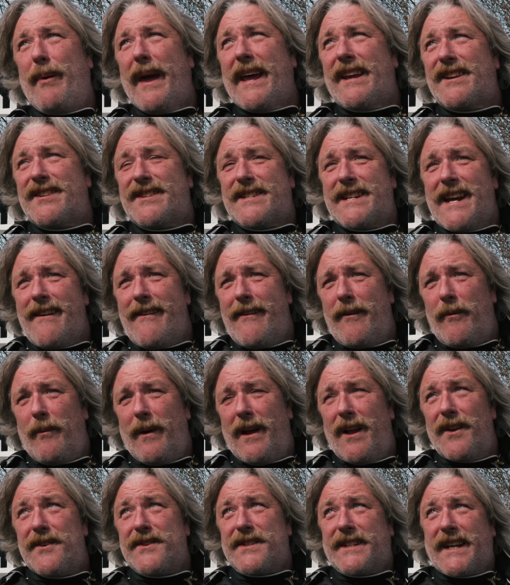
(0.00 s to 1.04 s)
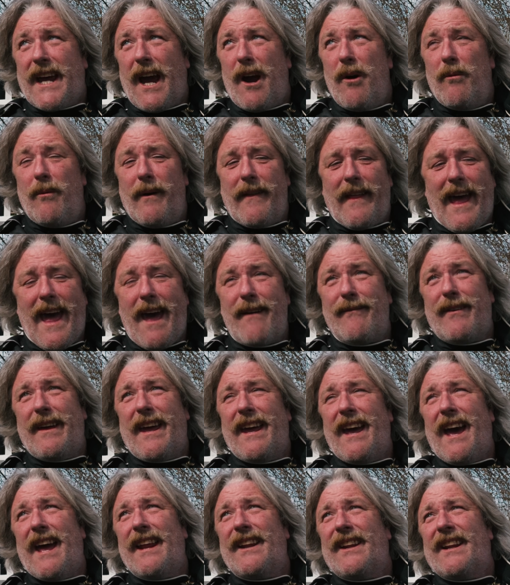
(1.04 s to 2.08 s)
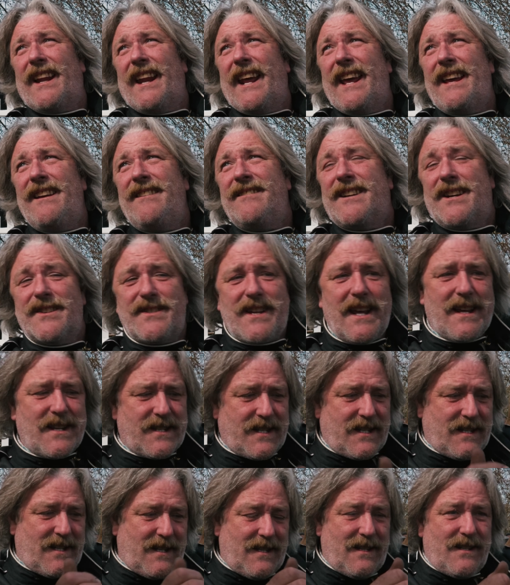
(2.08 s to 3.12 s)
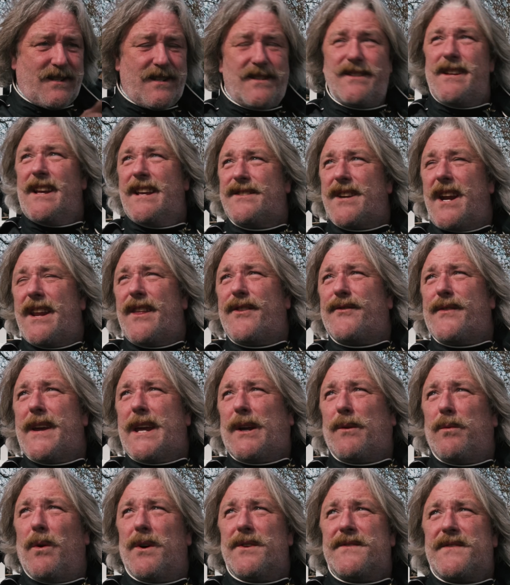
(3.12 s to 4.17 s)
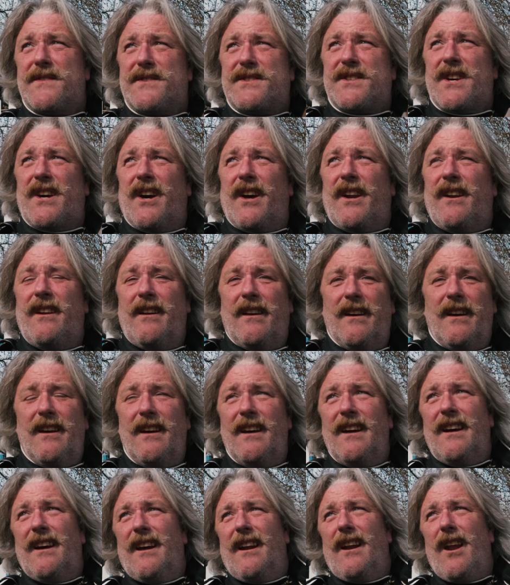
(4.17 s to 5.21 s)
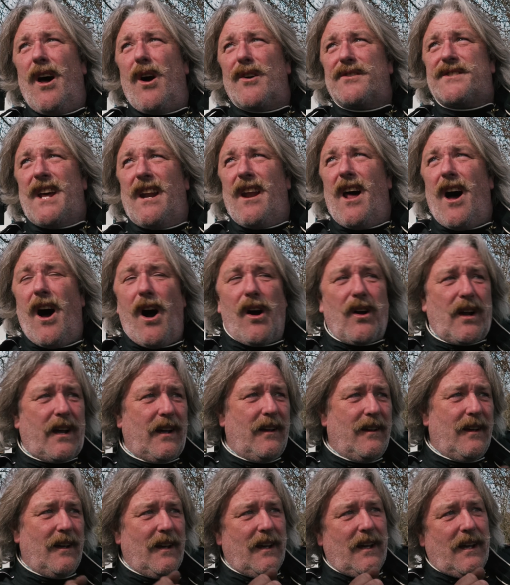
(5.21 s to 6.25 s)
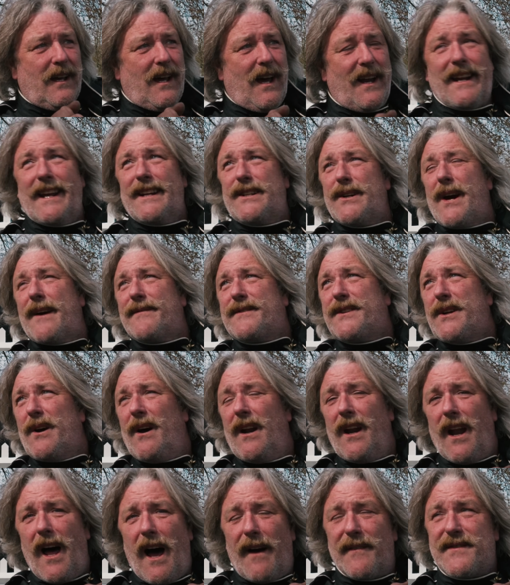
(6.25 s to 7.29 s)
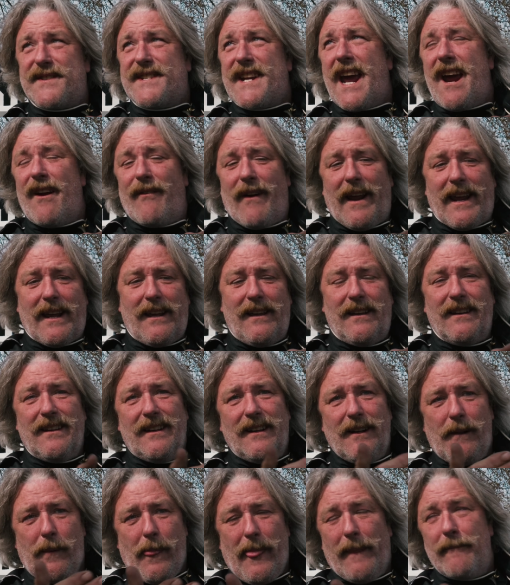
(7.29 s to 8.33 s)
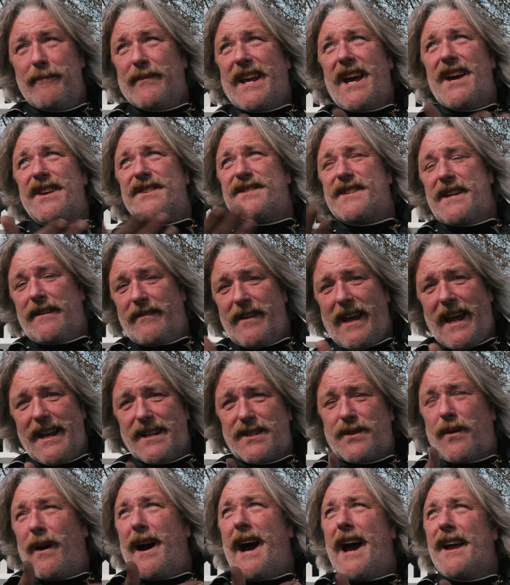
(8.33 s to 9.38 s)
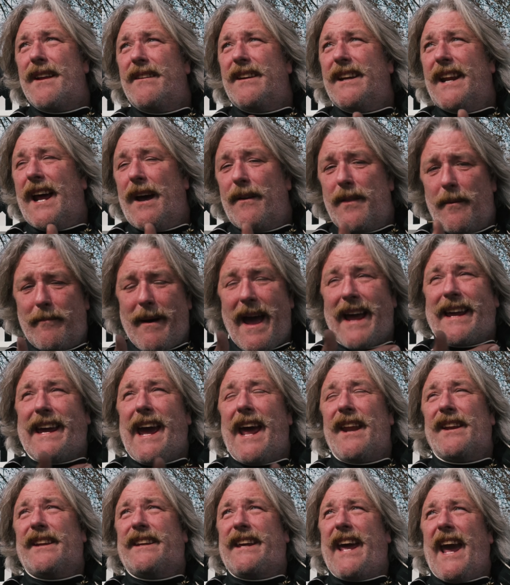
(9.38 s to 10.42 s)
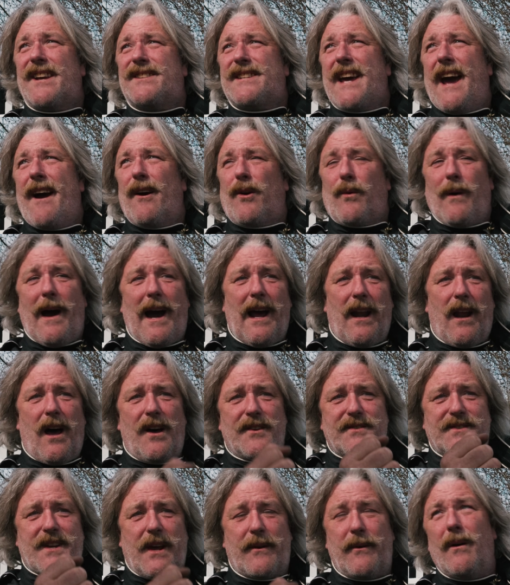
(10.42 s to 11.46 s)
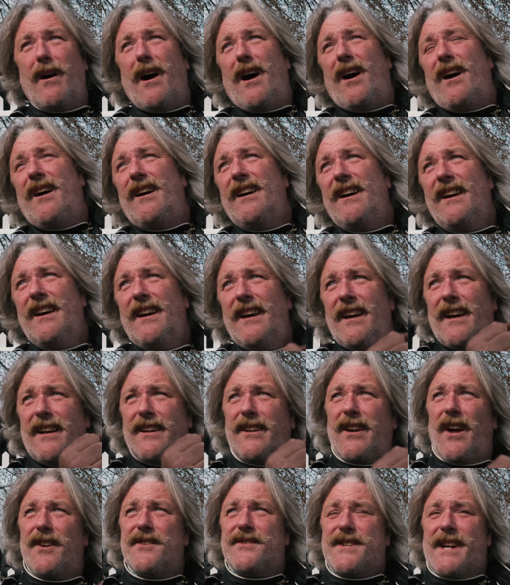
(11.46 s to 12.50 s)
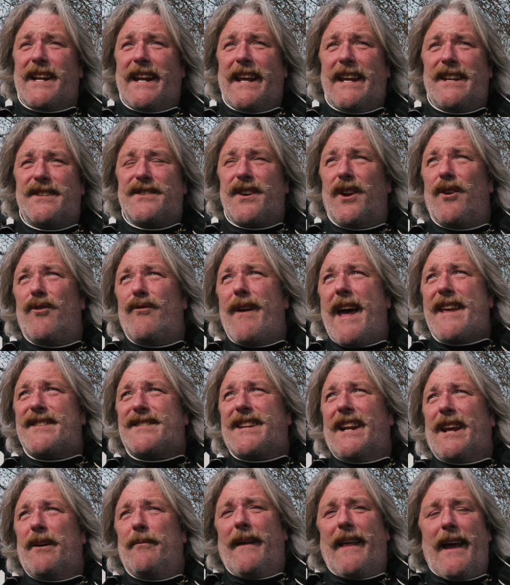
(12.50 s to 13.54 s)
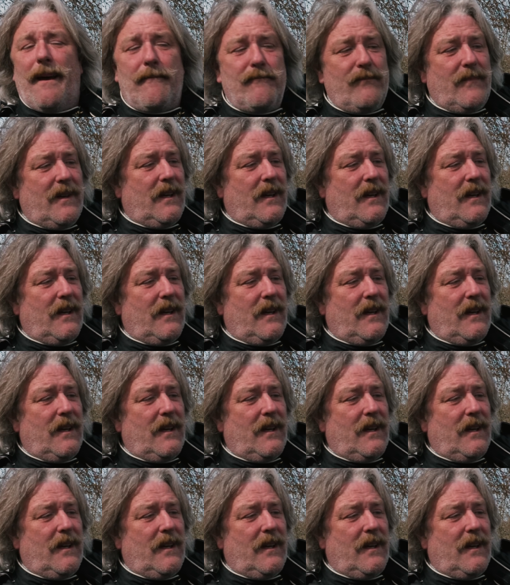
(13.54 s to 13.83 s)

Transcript: Big steering wheel to cope with the heavy handling, because it's only 3/4 turn, lock to lock, and you do have to do a lot of steering, because it's quite, the back end kicks out quite a lot, so you are constantly sort of wrestling with it.